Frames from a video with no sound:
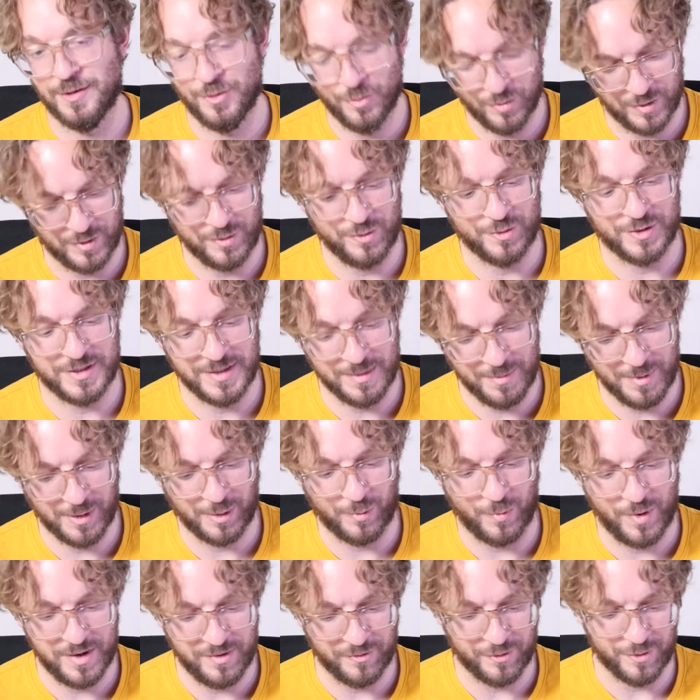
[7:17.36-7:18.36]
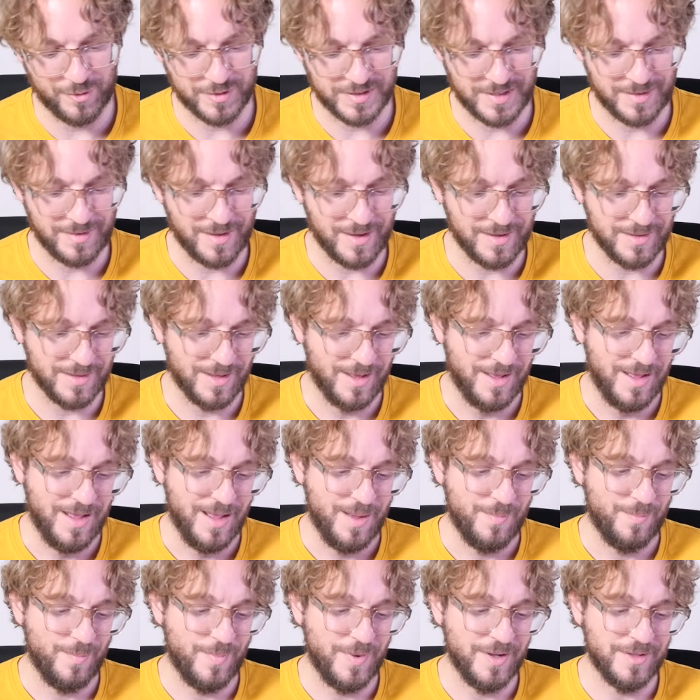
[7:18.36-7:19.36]
you, you see the Milky Way, of course, at night,
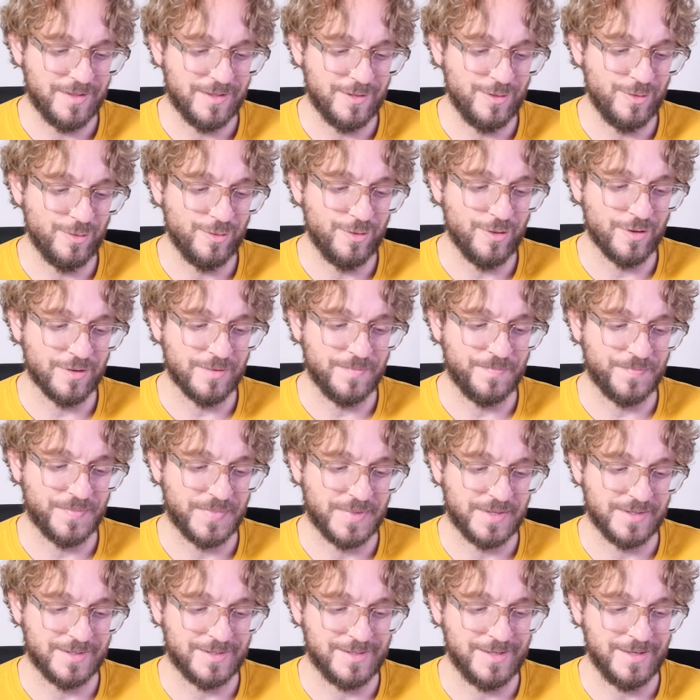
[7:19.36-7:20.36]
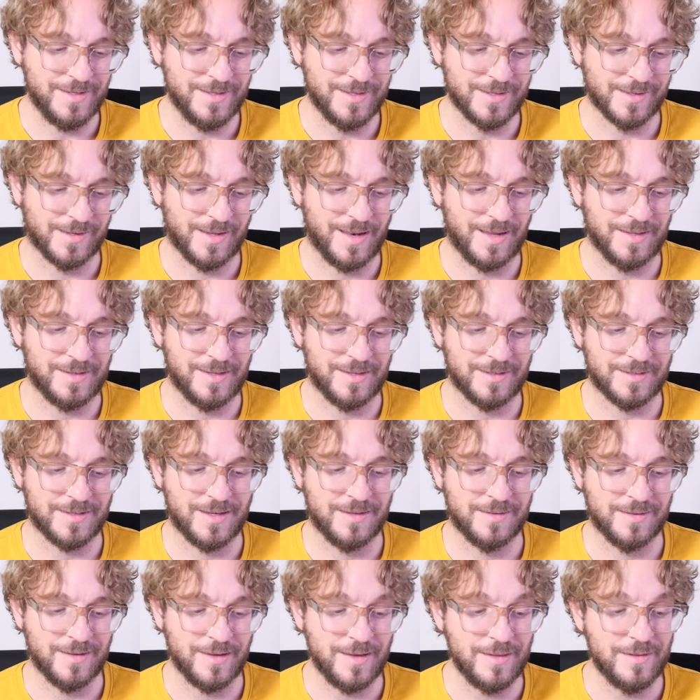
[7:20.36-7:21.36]
but you don't see the galactic
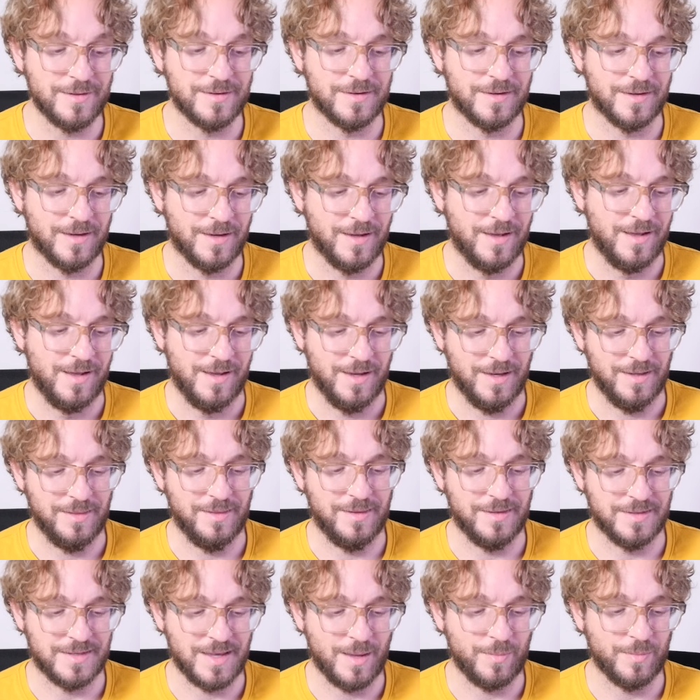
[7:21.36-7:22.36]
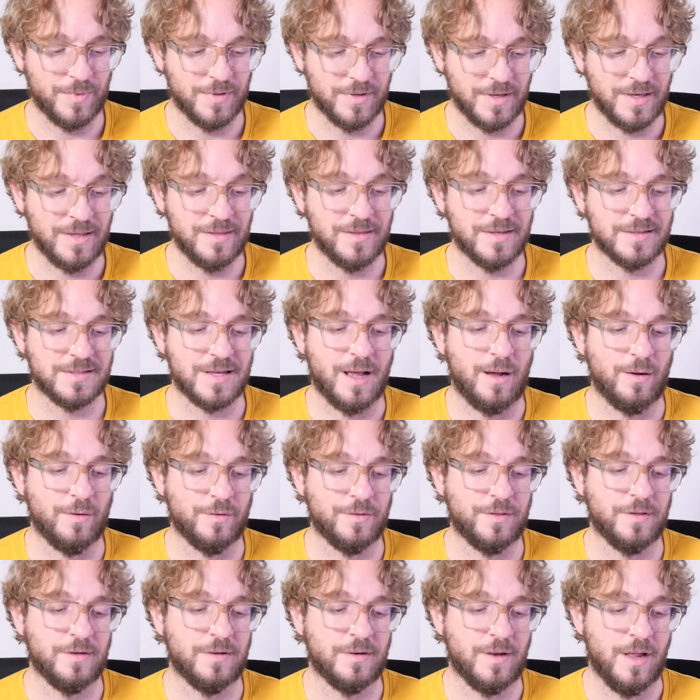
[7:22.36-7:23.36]
center either in December in the
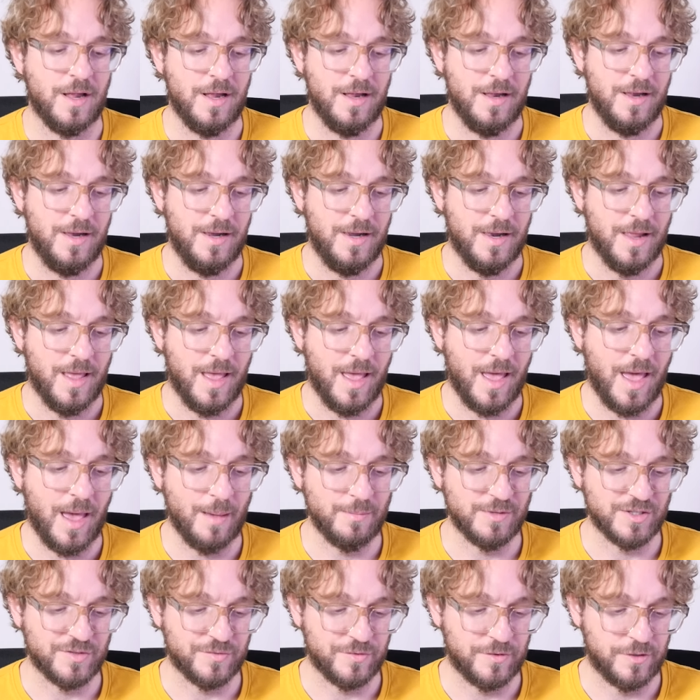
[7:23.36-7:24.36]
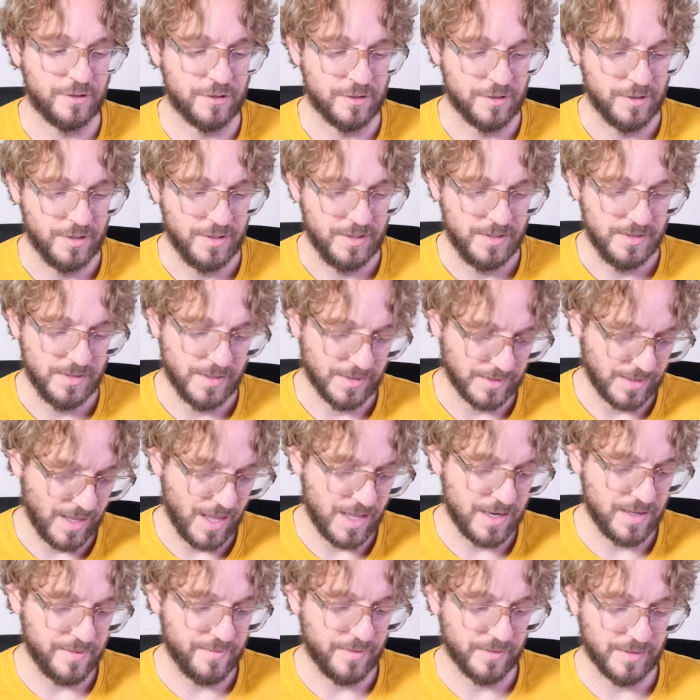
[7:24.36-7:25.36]
southern hemisphere.
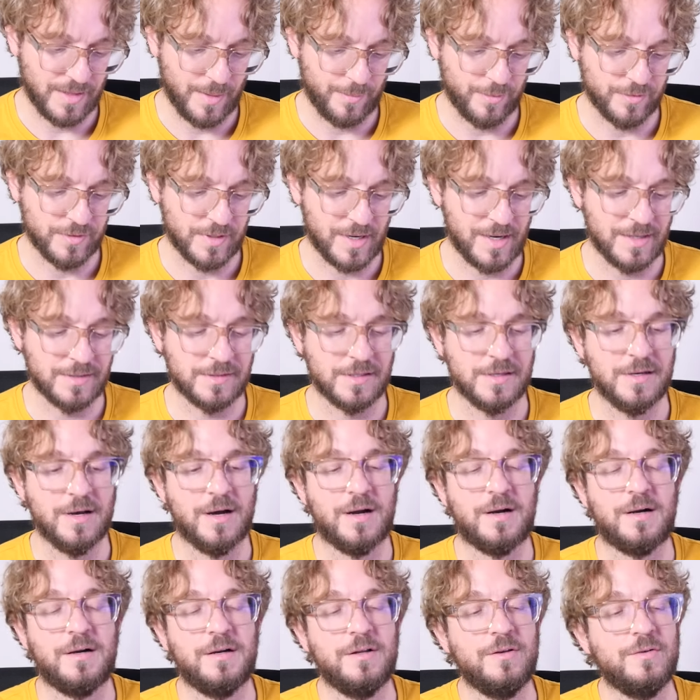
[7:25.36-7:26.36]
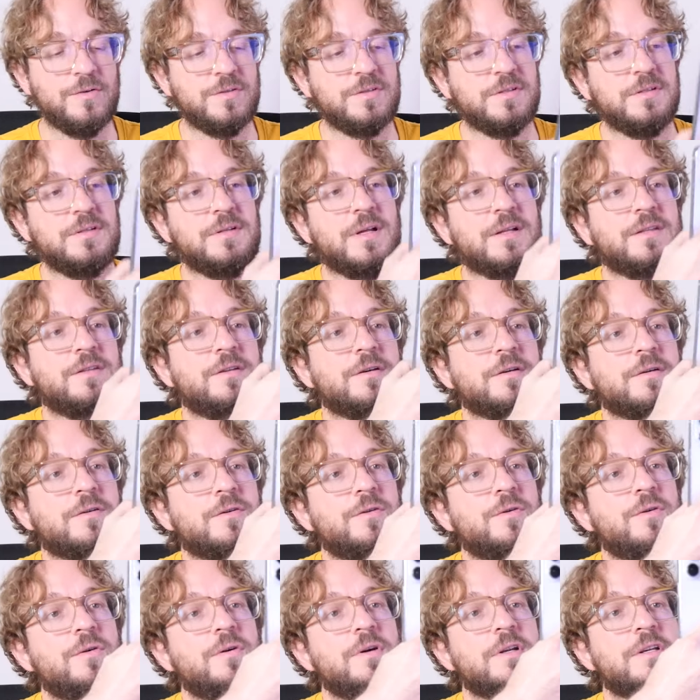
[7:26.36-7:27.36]
Again, if hit up on the night AR, you see that the
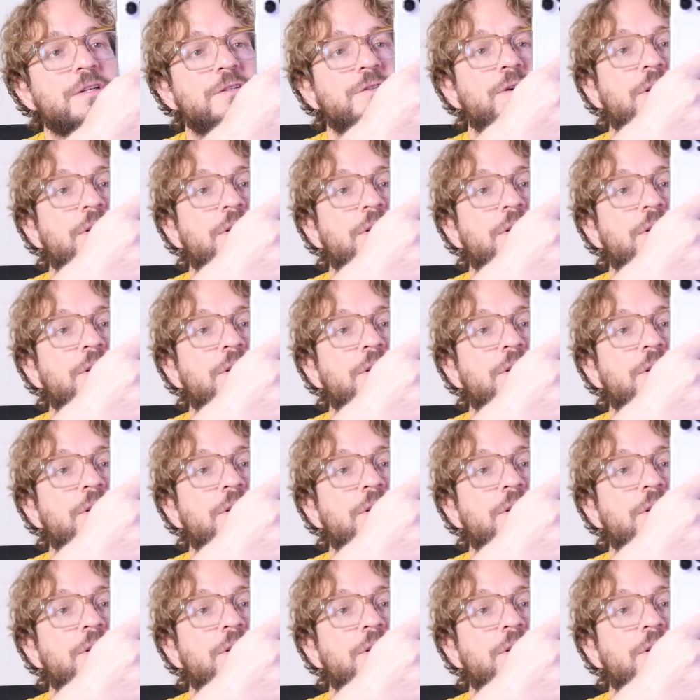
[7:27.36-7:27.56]
core is